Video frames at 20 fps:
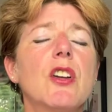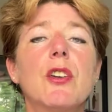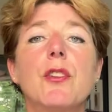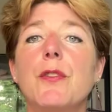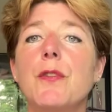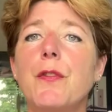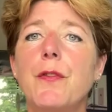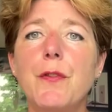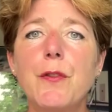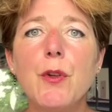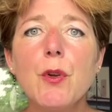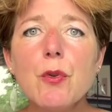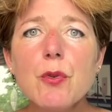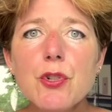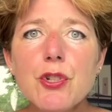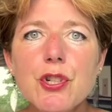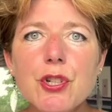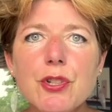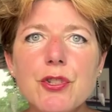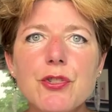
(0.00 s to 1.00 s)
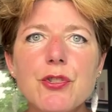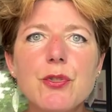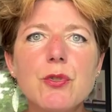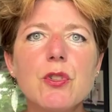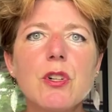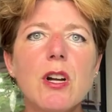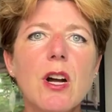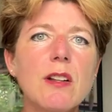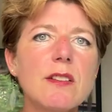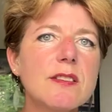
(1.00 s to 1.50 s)
confusion, to
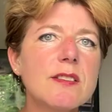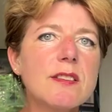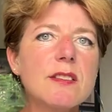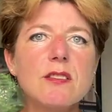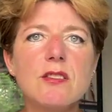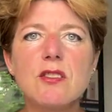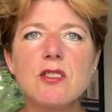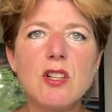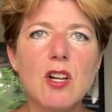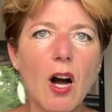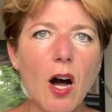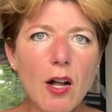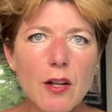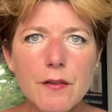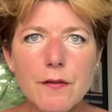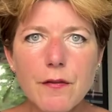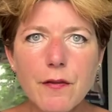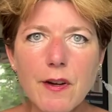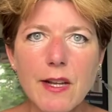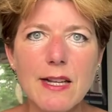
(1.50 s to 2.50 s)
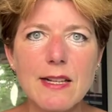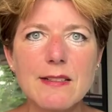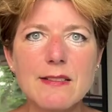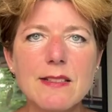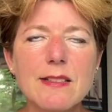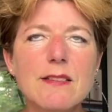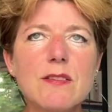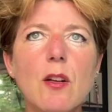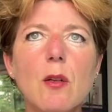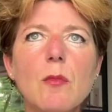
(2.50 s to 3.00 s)
constant conflicts.
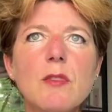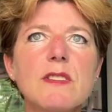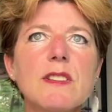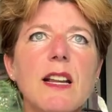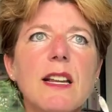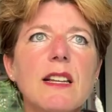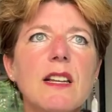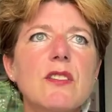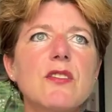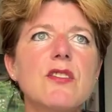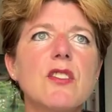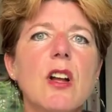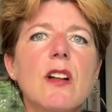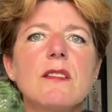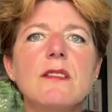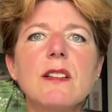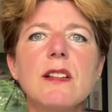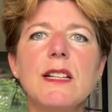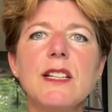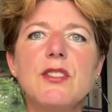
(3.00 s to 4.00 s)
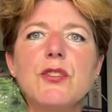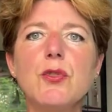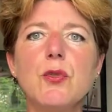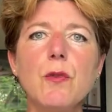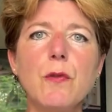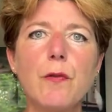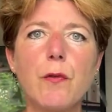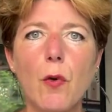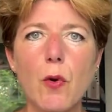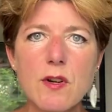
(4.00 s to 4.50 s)
It's almost like there's constantly
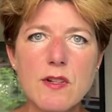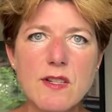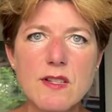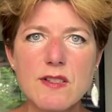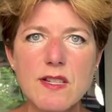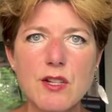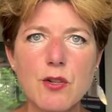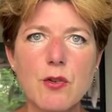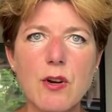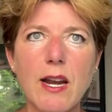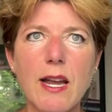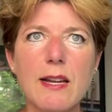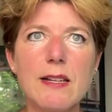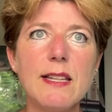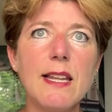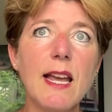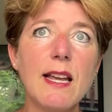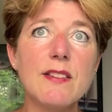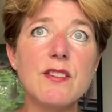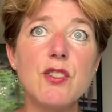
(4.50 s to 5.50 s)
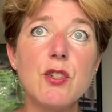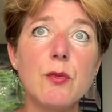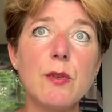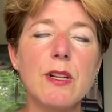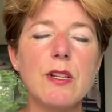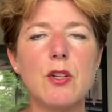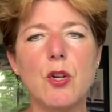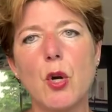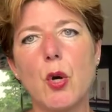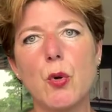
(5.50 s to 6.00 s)
two voices in your head. Yes, do
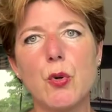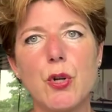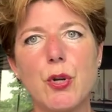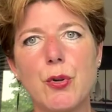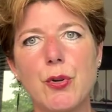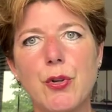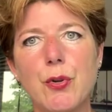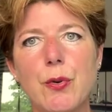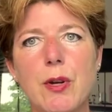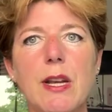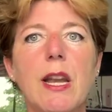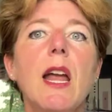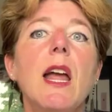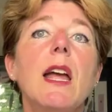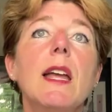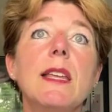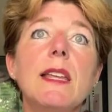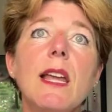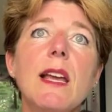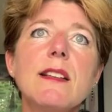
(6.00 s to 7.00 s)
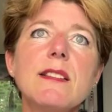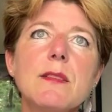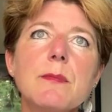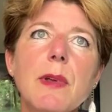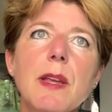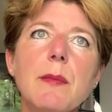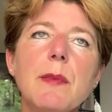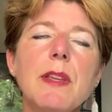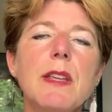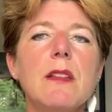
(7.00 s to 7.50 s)
it. No, don't do it. Yes,
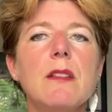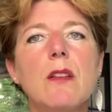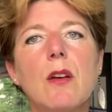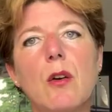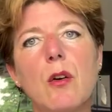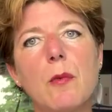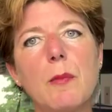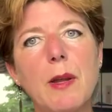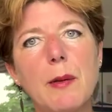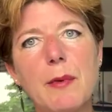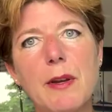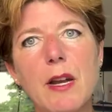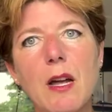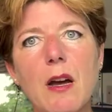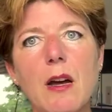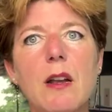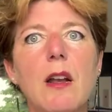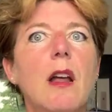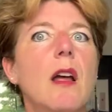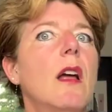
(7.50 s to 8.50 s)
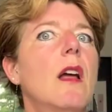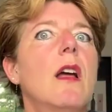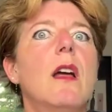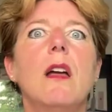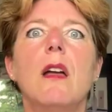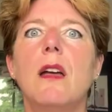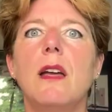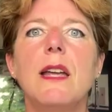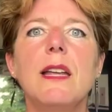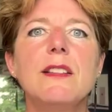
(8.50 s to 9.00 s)
maybe. No, maybe not.
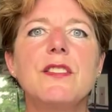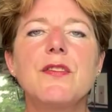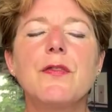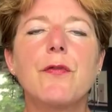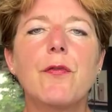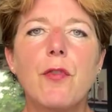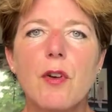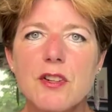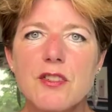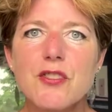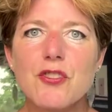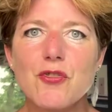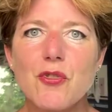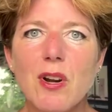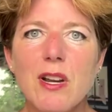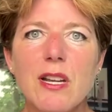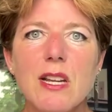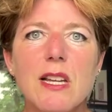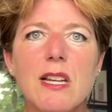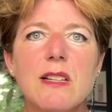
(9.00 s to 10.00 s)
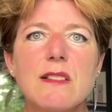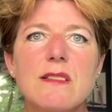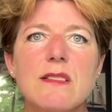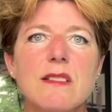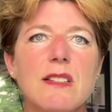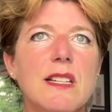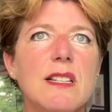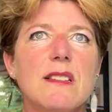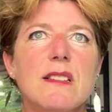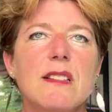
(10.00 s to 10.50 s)
It's frustrating. It's,
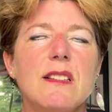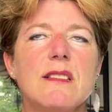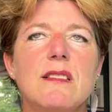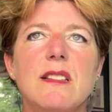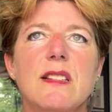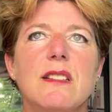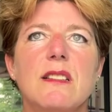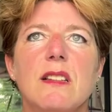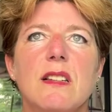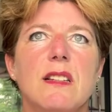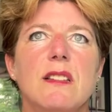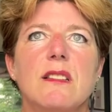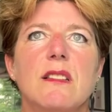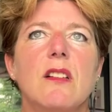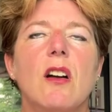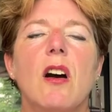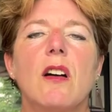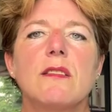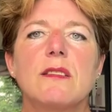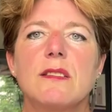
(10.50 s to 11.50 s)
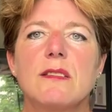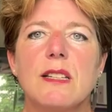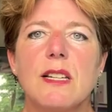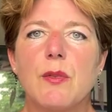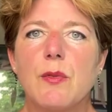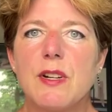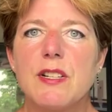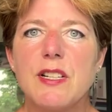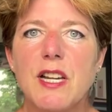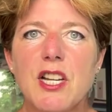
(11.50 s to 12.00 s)
it, it, it, it causes
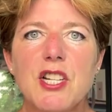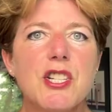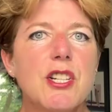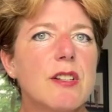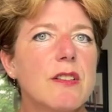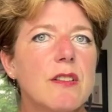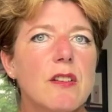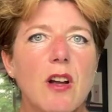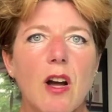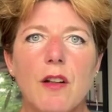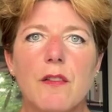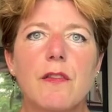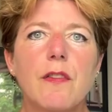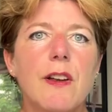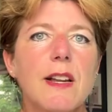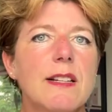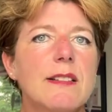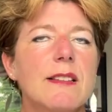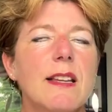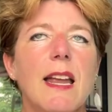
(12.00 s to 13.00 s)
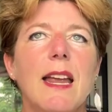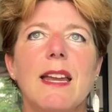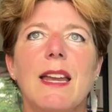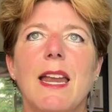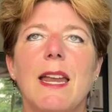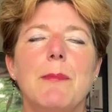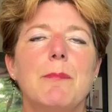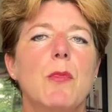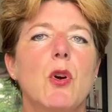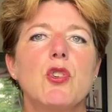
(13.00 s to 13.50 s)
irritation, conflicts, and
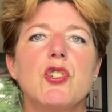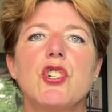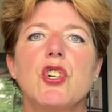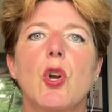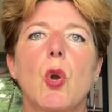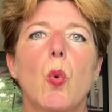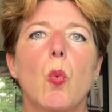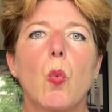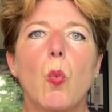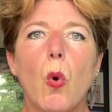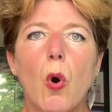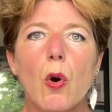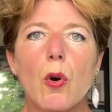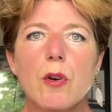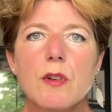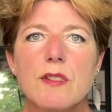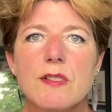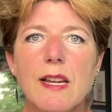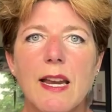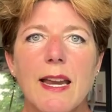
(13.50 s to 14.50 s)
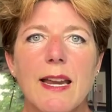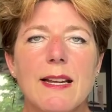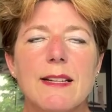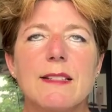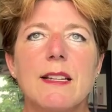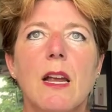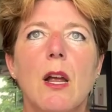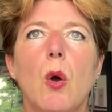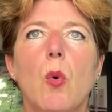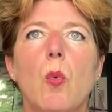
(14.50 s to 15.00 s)
emotional wars.
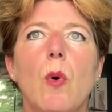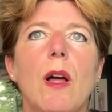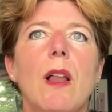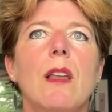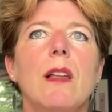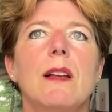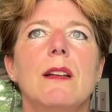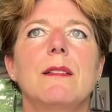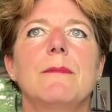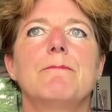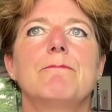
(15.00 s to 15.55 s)
And, well,